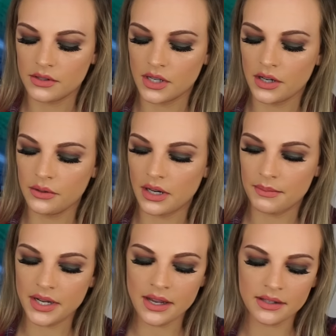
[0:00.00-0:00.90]
So
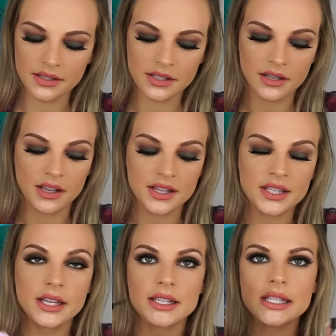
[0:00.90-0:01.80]
up next is
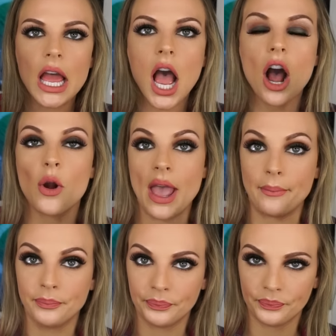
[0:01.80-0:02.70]
this, okay.